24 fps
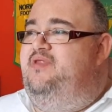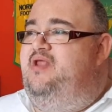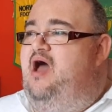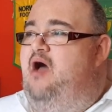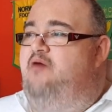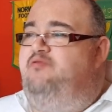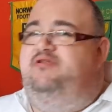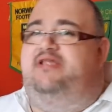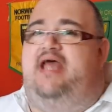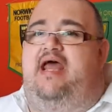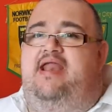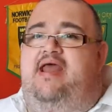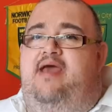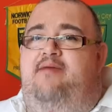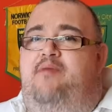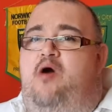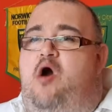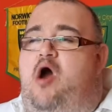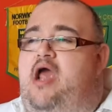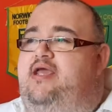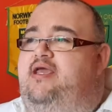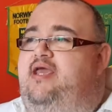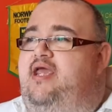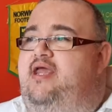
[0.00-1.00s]
I was down there
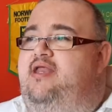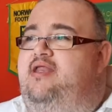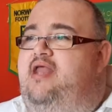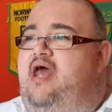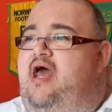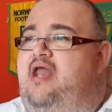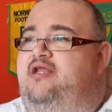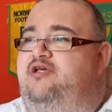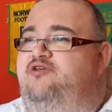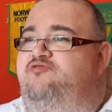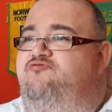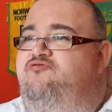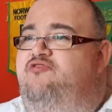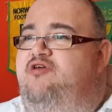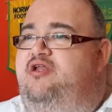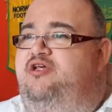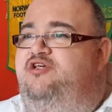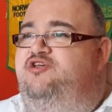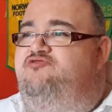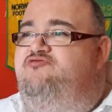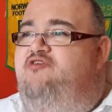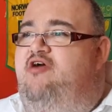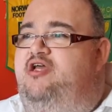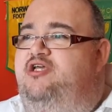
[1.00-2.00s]
piking, and it's really
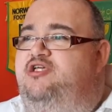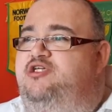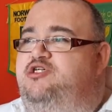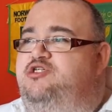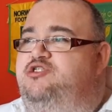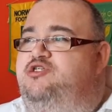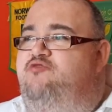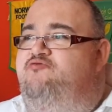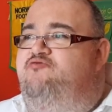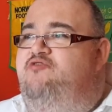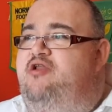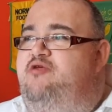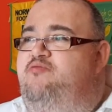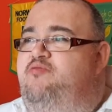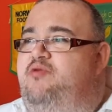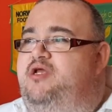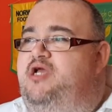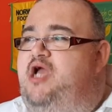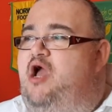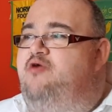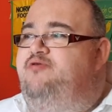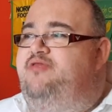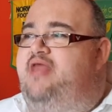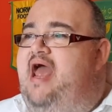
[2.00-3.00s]
strange, because I really want
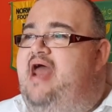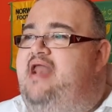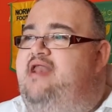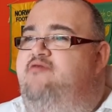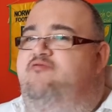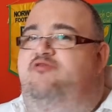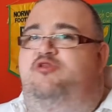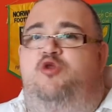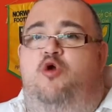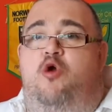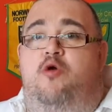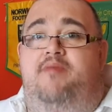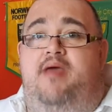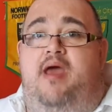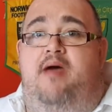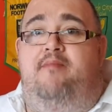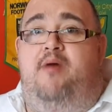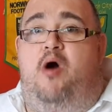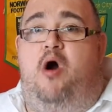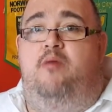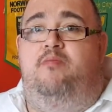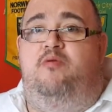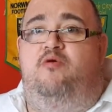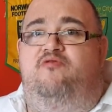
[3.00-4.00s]
to go down there and do a bit of
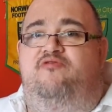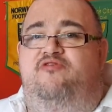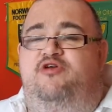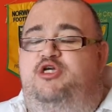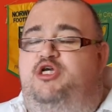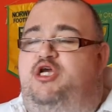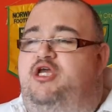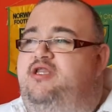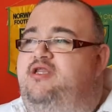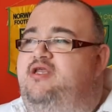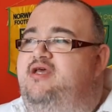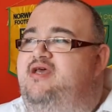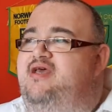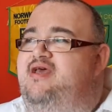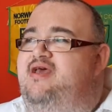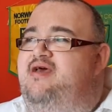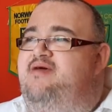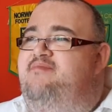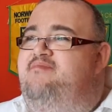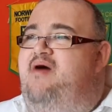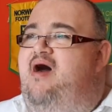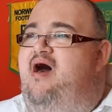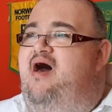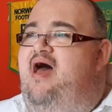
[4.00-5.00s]
barbel fishing,
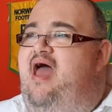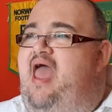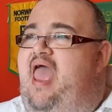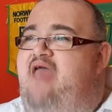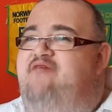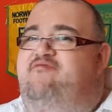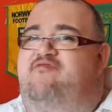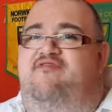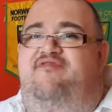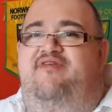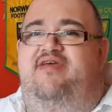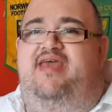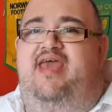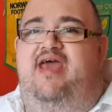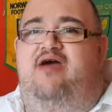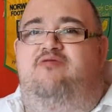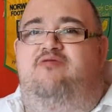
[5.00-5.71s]
but everything